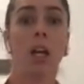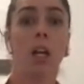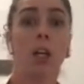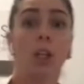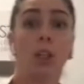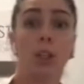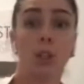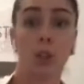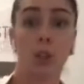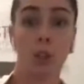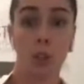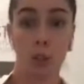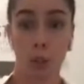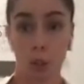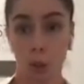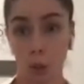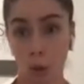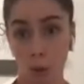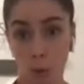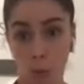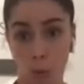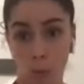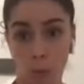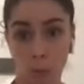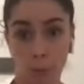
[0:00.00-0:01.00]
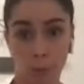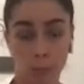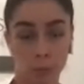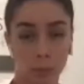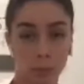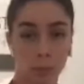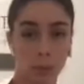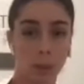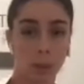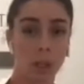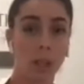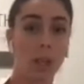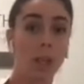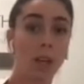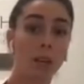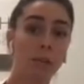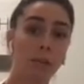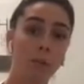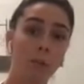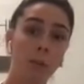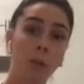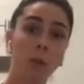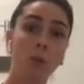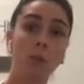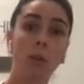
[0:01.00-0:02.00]
So
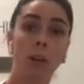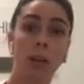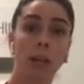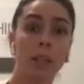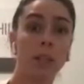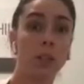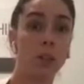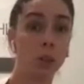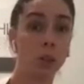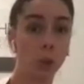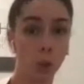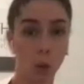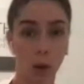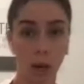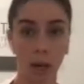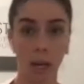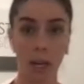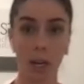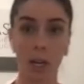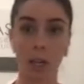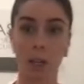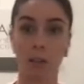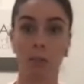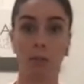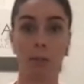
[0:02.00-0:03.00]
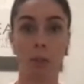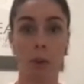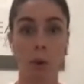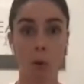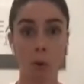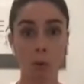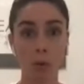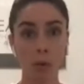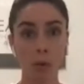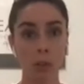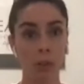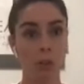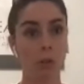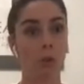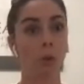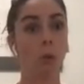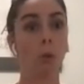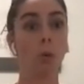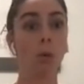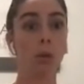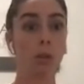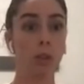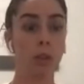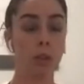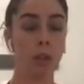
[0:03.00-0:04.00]
if you guys tried any of those
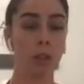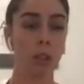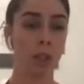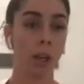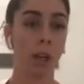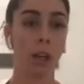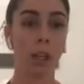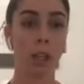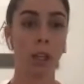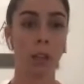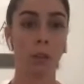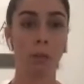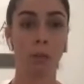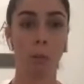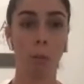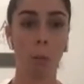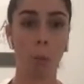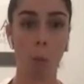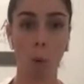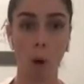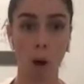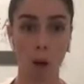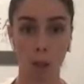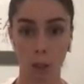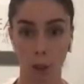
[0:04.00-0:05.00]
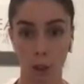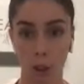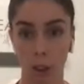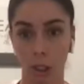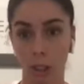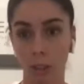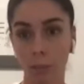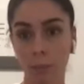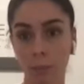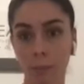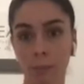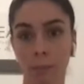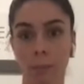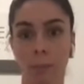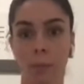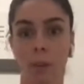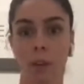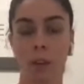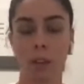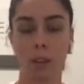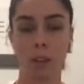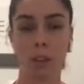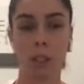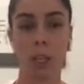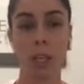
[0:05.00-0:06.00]
or just kind of watching,
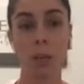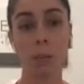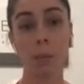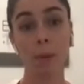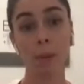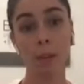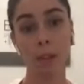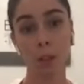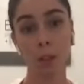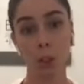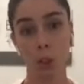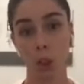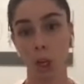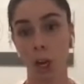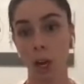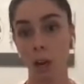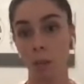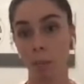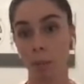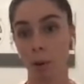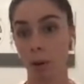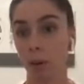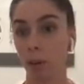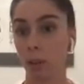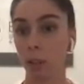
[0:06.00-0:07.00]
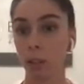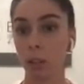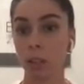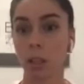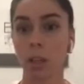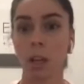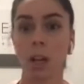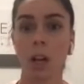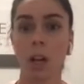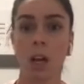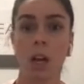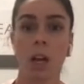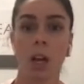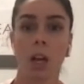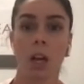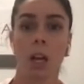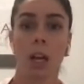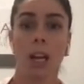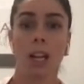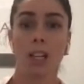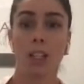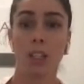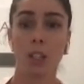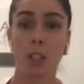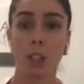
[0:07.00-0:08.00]
type in the chat box.
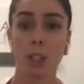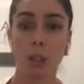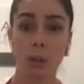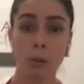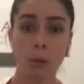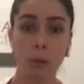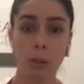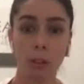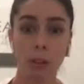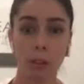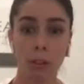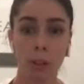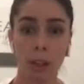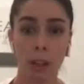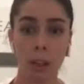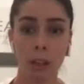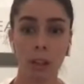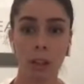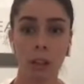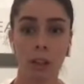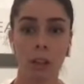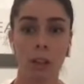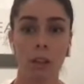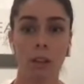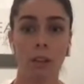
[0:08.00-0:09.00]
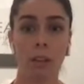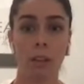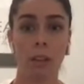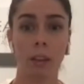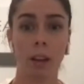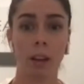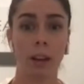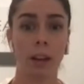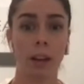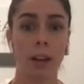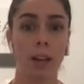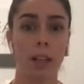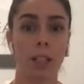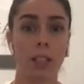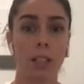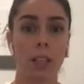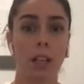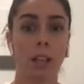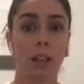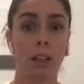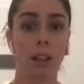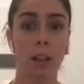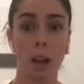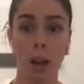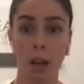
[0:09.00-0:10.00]
Do you think that
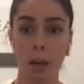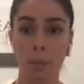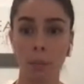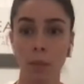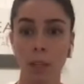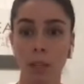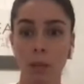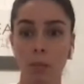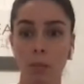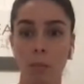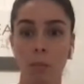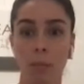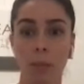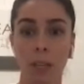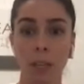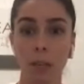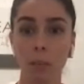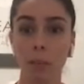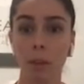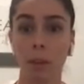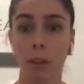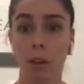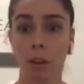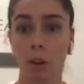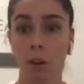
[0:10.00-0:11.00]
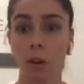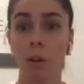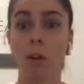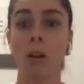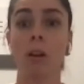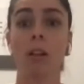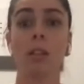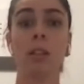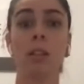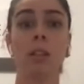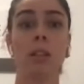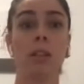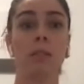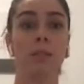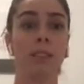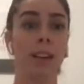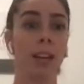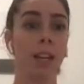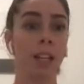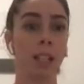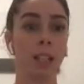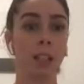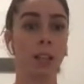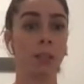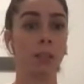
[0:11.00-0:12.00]
alignment might be the cause of
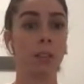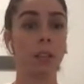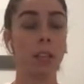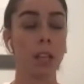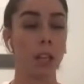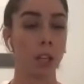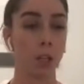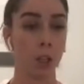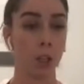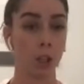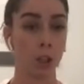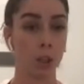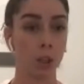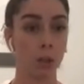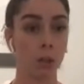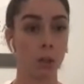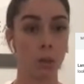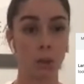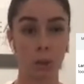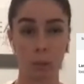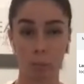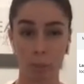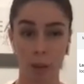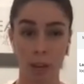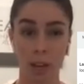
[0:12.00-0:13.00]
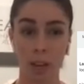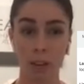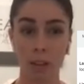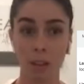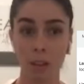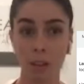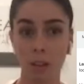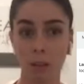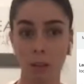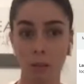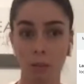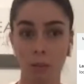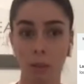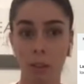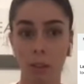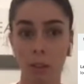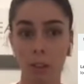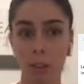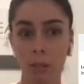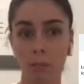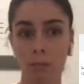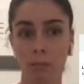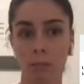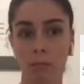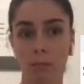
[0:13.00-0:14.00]
any of the issues or pain that you're
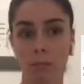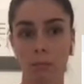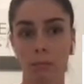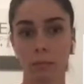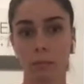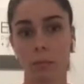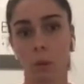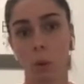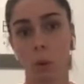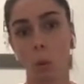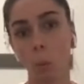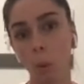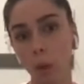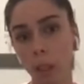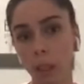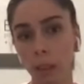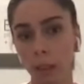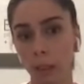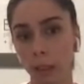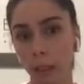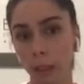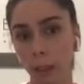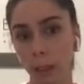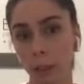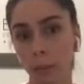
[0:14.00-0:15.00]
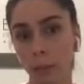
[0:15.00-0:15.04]
feeling? What do you think?